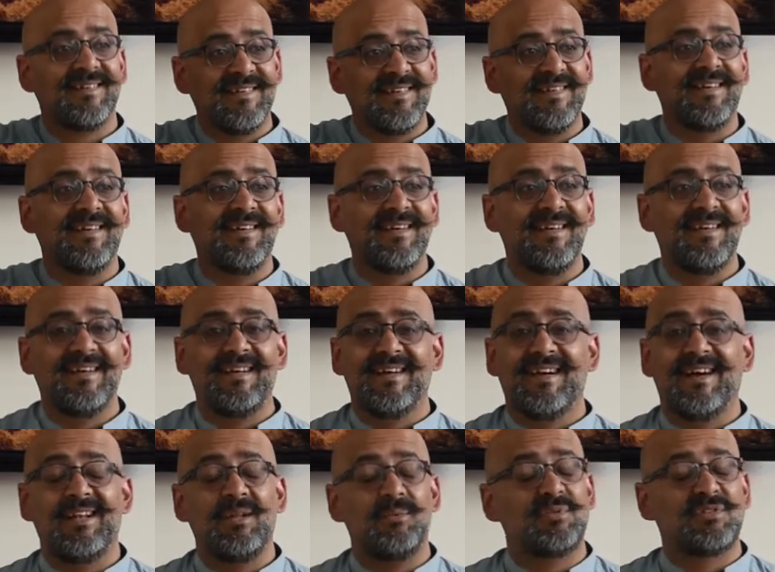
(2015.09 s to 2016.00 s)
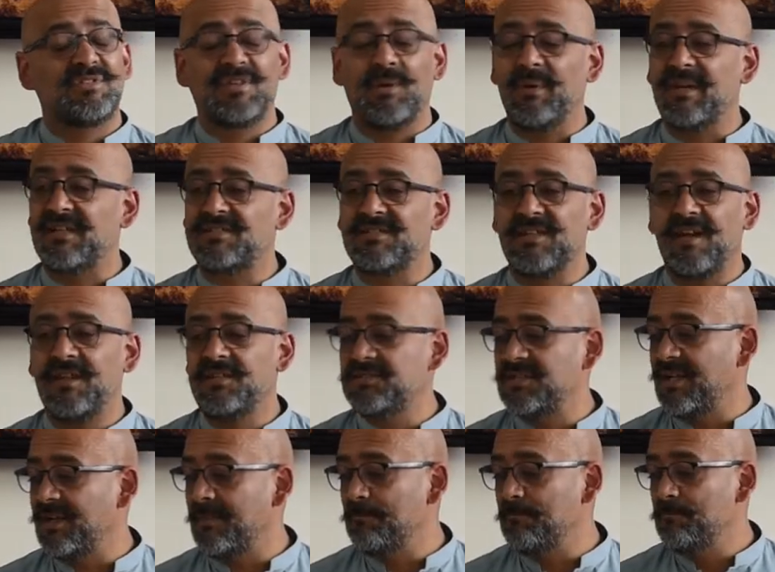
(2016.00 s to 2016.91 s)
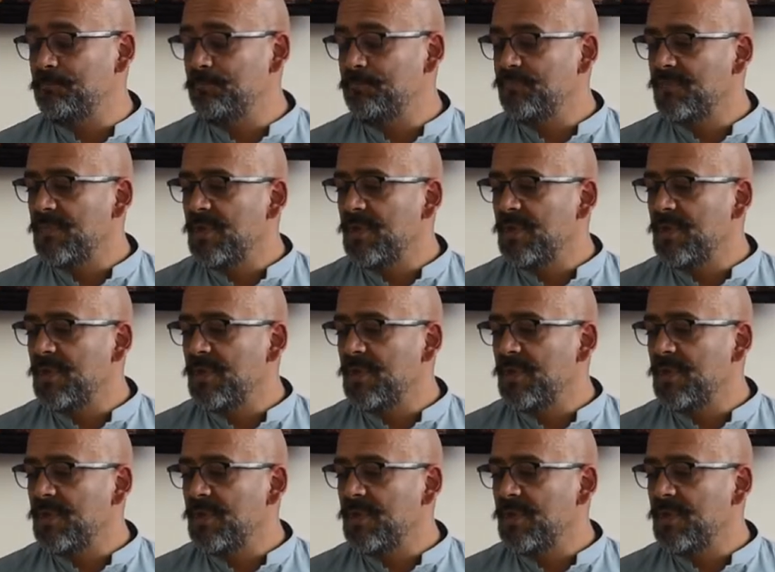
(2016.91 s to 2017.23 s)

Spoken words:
yeah, and it was so exciting.